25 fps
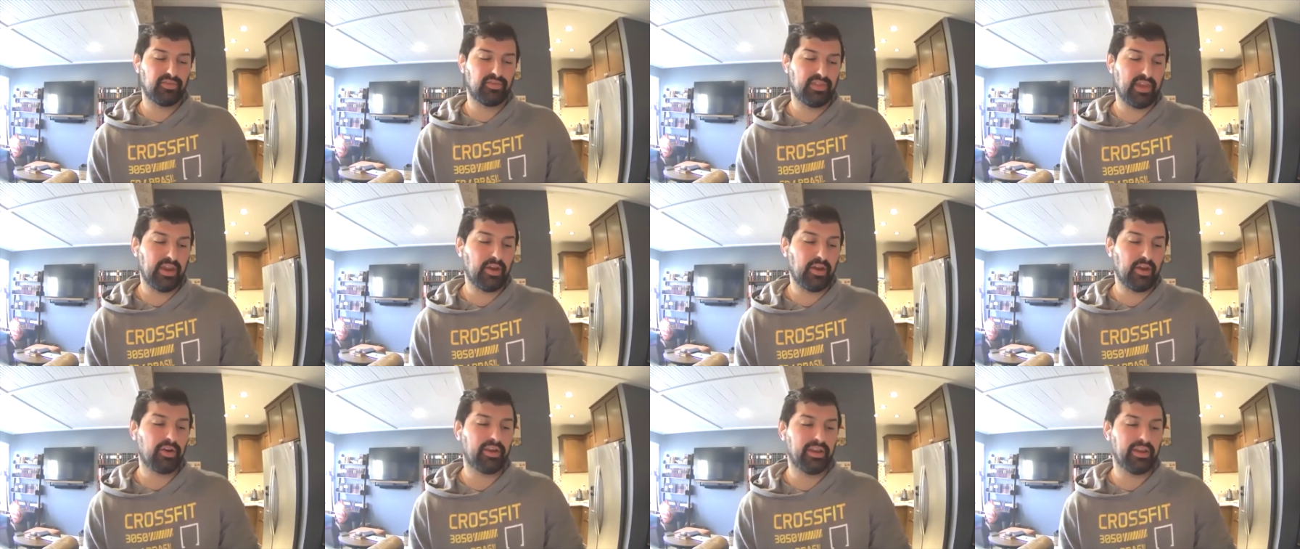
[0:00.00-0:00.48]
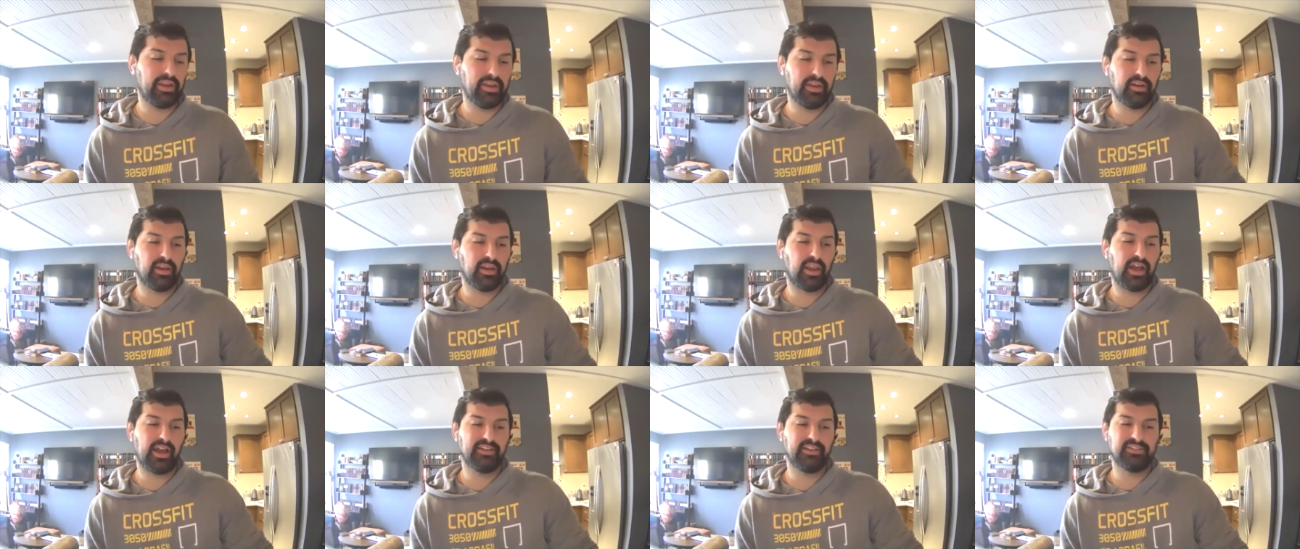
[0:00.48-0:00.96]
therein
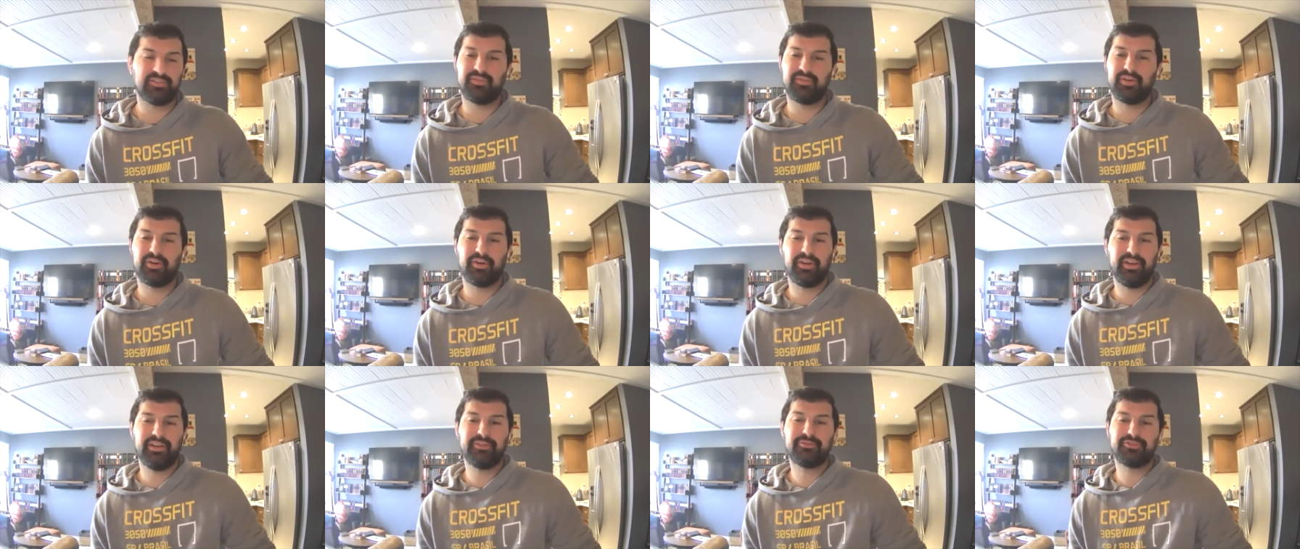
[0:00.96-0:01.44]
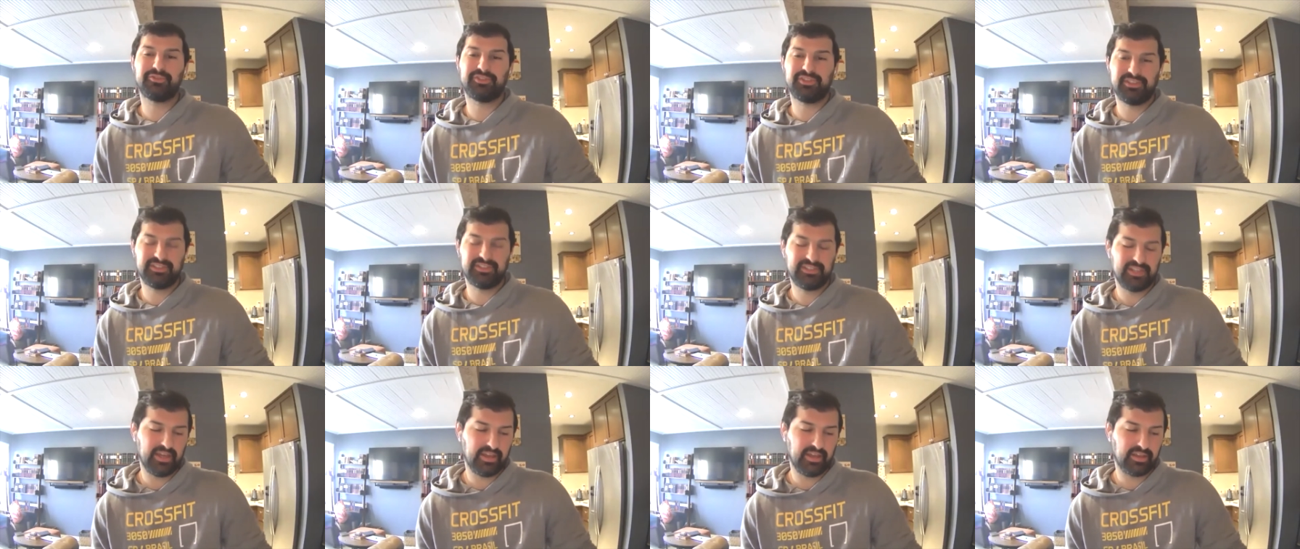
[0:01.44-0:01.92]
lies a very interesting
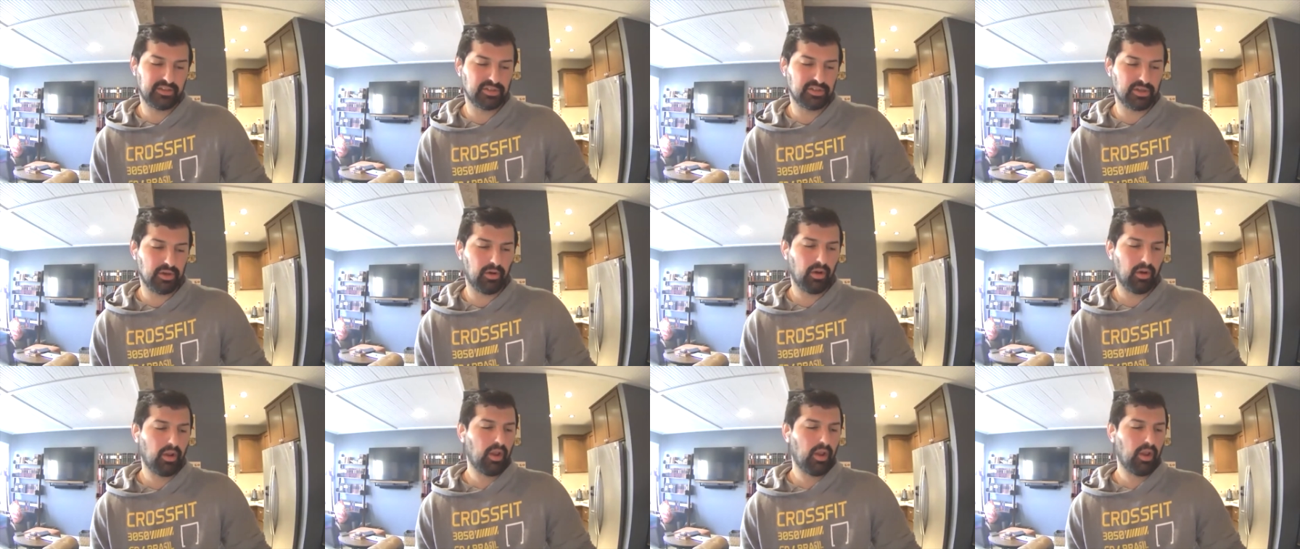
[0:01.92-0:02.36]
take. So